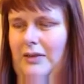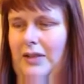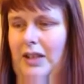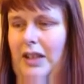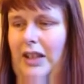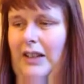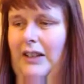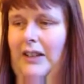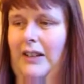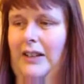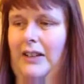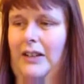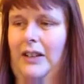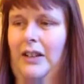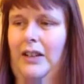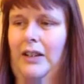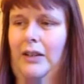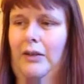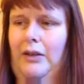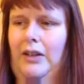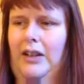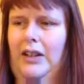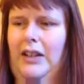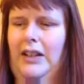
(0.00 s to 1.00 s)
you
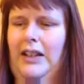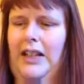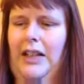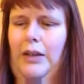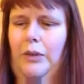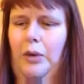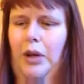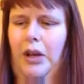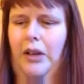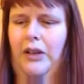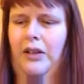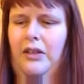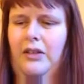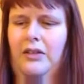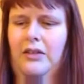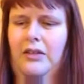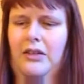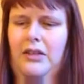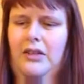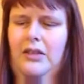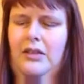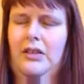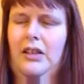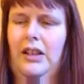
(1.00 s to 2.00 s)
know, it's liquid
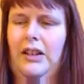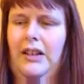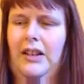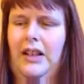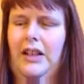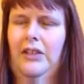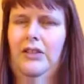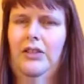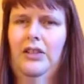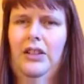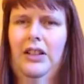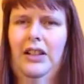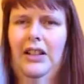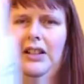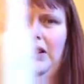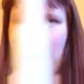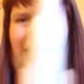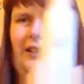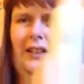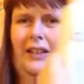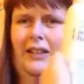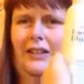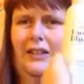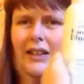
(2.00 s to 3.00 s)
essentially,
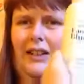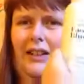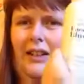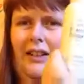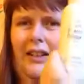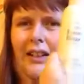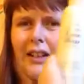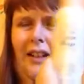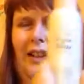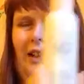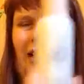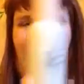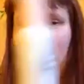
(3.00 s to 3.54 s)
isn't it, this?